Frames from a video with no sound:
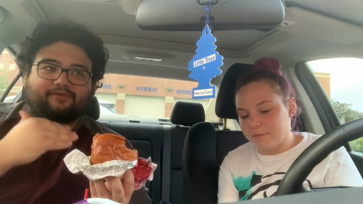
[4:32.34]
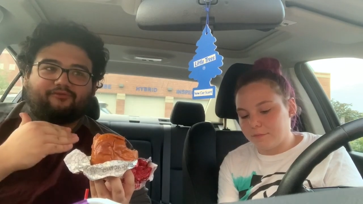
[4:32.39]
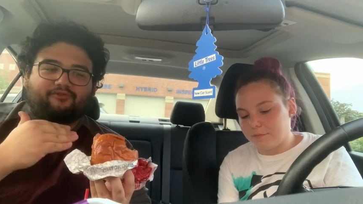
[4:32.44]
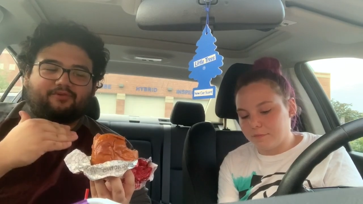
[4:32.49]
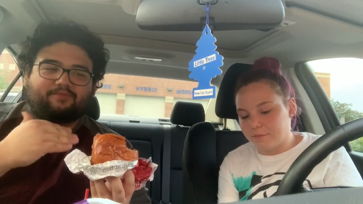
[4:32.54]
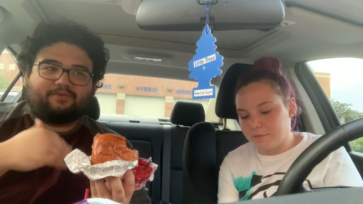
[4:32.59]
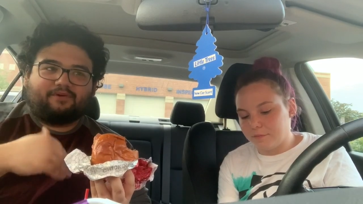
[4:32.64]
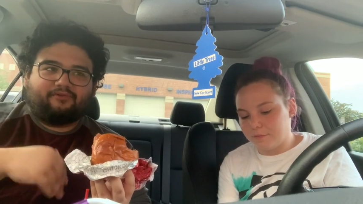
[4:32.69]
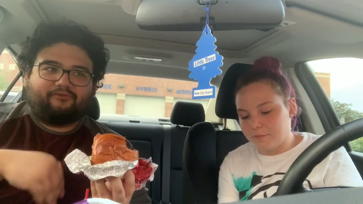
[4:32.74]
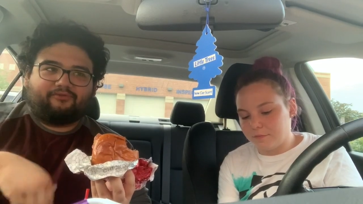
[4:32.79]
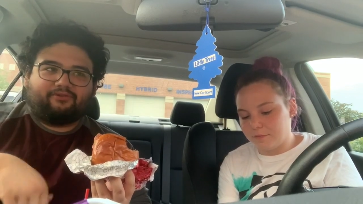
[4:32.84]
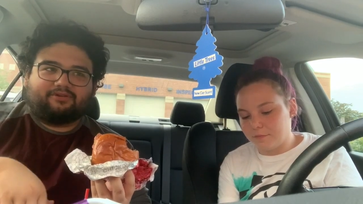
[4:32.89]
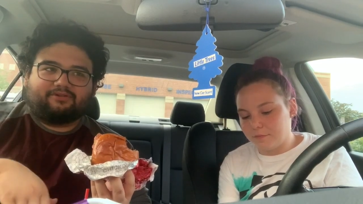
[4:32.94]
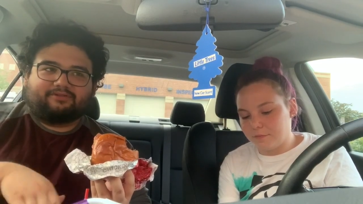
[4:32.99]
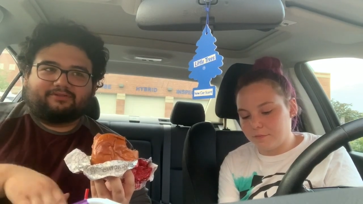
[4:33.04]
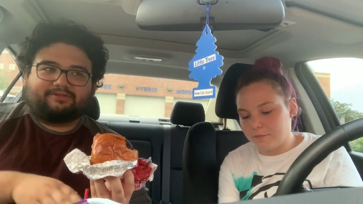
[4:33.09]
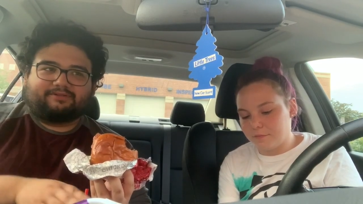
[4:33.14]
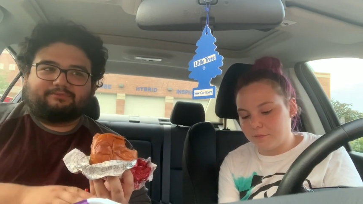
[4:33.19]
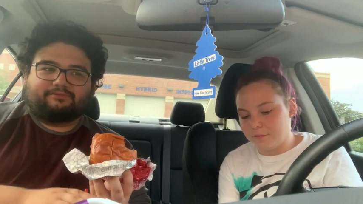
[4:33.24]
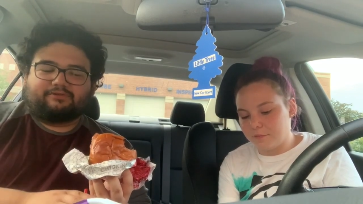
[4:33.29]
Speaker 1: football
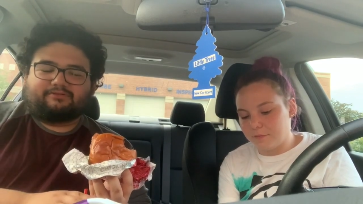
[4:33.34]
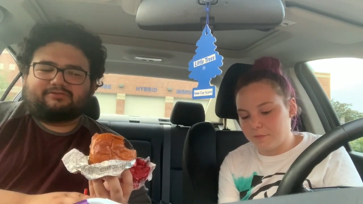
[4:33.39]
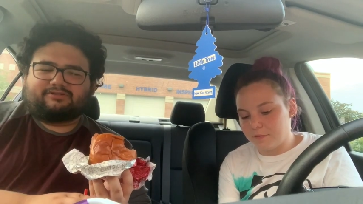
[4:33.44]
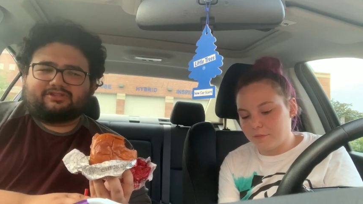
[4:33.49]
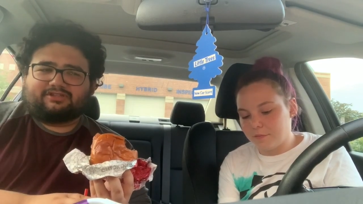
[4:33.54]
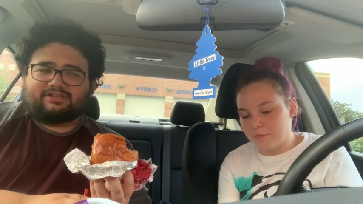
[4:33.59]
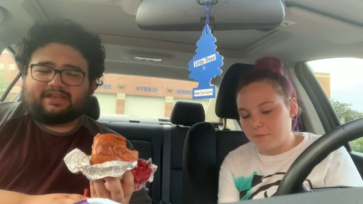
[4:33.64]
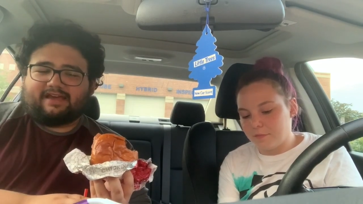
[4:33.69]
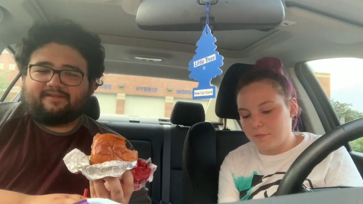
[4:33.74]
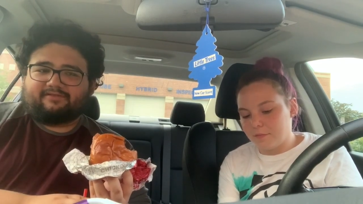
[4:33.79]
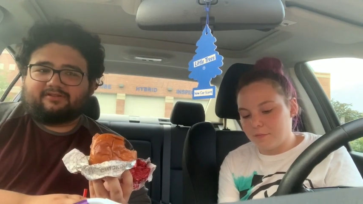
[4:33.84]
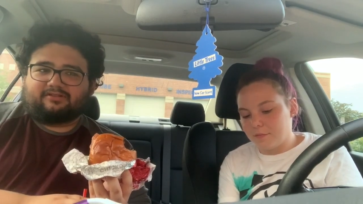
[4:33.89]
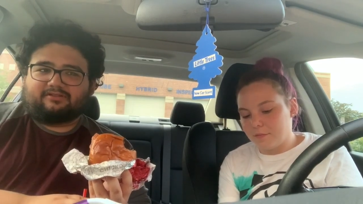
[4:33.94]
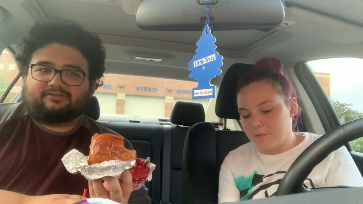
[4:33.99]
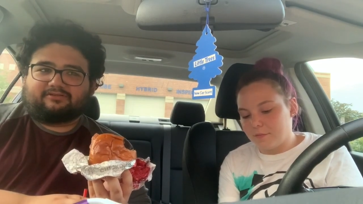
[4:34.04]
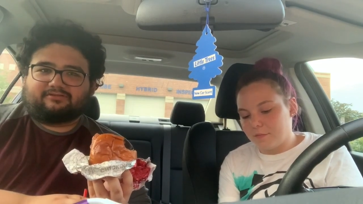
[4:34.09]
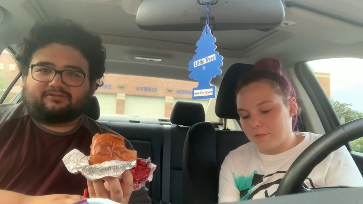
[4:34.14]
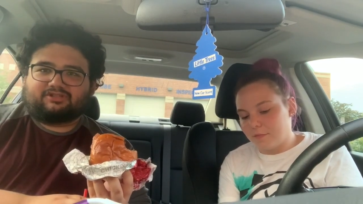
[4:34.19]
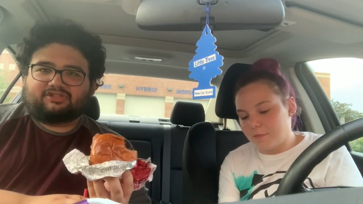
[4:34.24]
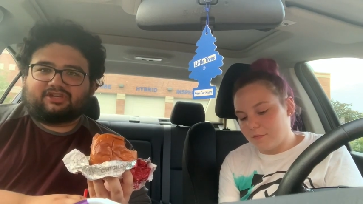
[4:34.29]
field, and we were just having a
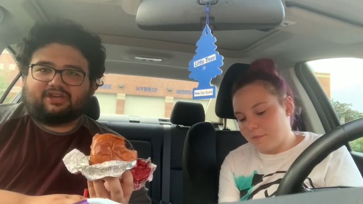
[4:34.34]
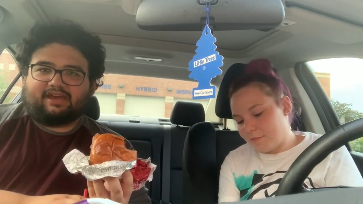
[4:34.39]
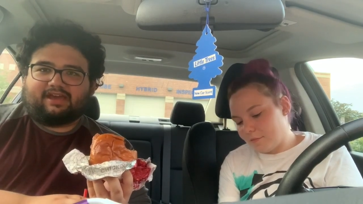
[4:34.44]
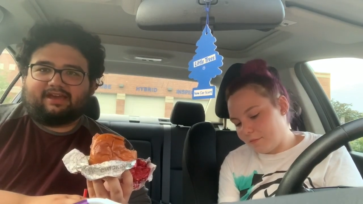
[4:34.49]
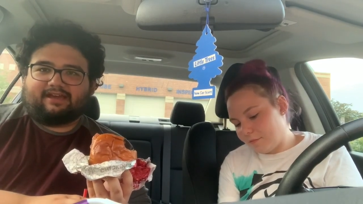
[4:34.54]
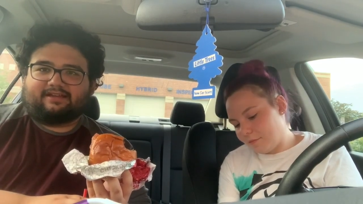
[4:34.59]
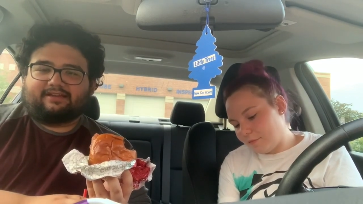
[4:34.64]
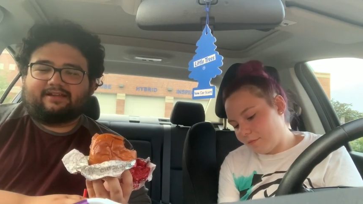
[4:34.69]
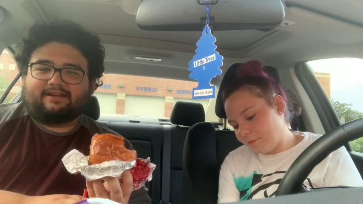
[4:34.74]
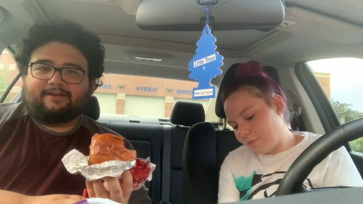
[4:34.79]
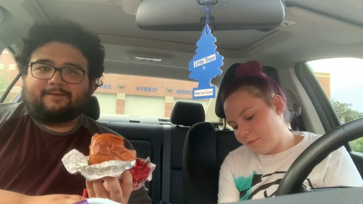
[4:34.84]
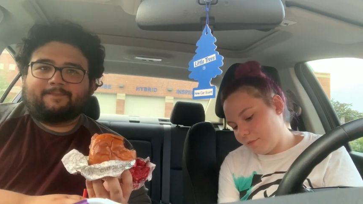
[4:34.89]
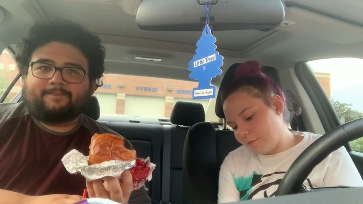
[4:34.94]
little chat.